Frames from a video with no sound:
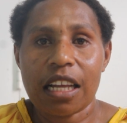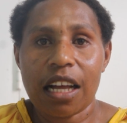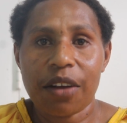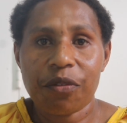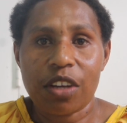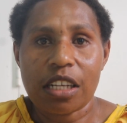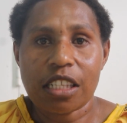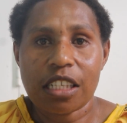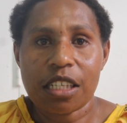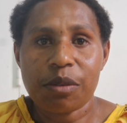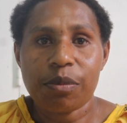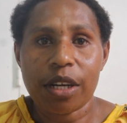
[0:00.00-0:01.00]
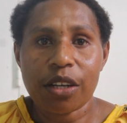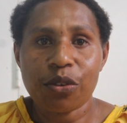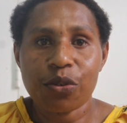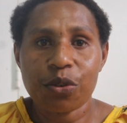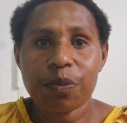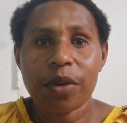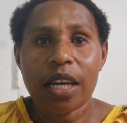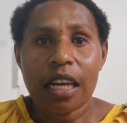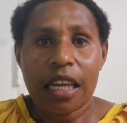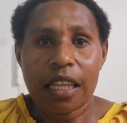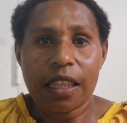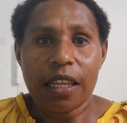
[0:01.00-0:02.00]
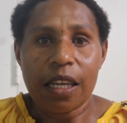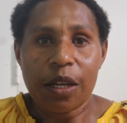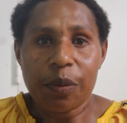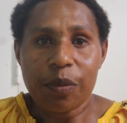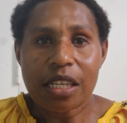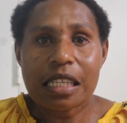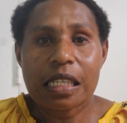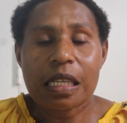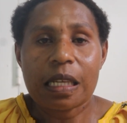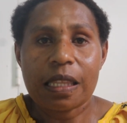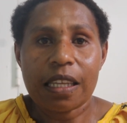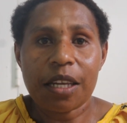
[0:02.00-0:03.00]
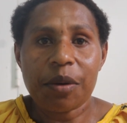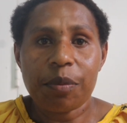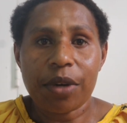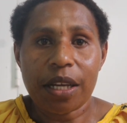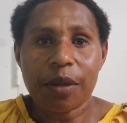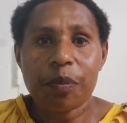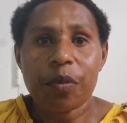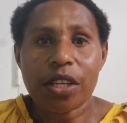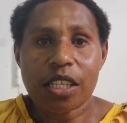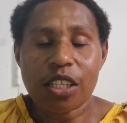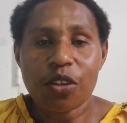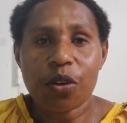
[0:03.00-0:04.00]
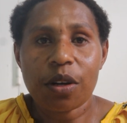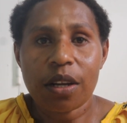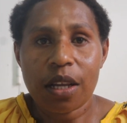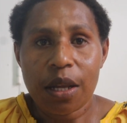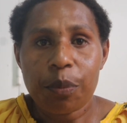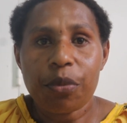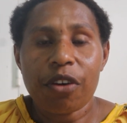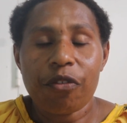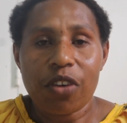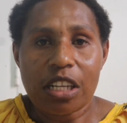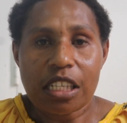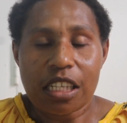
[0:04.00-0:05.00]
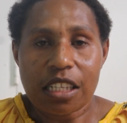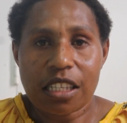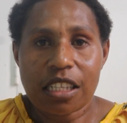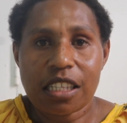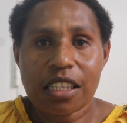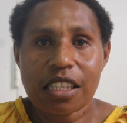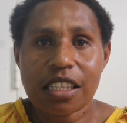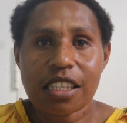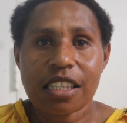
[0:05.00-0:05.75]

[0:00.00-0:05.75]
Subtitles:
affected by group dynamics than by personal preferences.